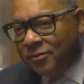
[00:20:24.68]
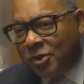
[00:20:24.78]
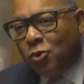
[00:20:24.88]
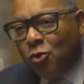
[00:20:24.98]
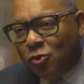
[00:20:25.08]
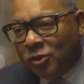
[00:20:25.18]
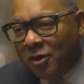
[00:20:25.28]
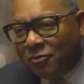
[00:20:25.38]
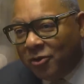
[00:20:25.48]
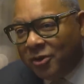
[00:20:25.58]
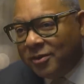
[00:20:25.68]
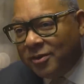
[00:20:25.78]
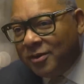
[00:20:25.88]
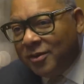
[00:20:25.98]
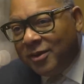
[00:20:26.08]
Nicole Glover, and,
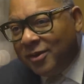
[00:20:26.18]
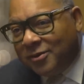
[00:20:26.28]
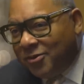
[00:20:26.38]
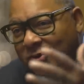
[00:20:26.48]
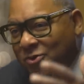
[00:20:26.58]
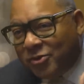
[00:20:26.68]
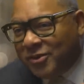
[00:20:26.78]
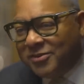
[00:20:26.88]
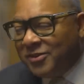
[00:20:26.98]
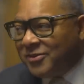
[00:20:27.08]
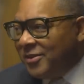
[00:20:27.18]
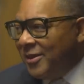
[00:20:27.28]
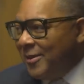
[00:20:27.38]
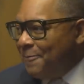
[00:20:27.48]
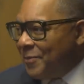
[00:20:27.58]
you know, they just,
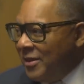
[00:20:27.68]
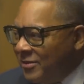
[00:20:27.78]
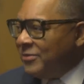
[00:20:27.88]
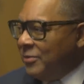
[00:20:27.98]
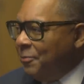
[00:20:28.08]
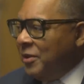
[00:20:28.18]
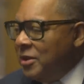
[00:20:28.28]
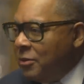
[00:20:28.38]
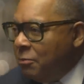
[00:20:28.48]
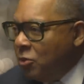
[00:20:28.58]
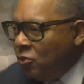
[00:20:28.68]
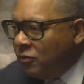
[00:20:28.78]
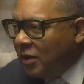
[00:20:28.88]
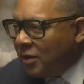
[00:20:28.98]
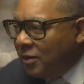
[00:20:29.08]
it's something in the
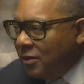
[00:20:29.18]
music.